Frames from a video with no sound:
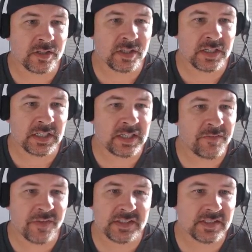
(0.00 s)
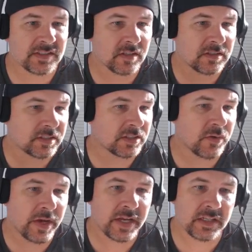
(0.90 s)
defenses. They'll just
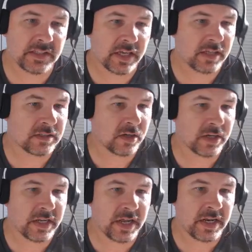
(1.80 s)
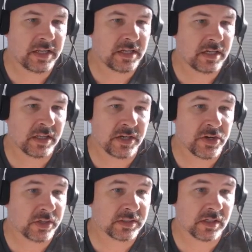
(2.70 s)
go ahead and target the
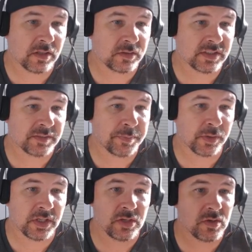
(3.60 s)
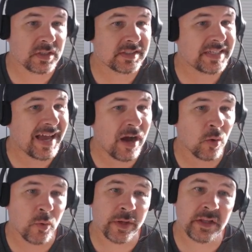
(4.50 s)
nearest closest building, and you can see how
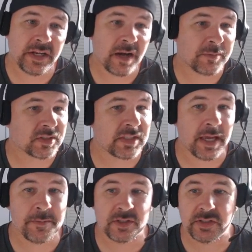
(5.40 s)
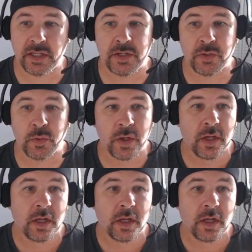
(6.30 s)
quickly and how much damage they do.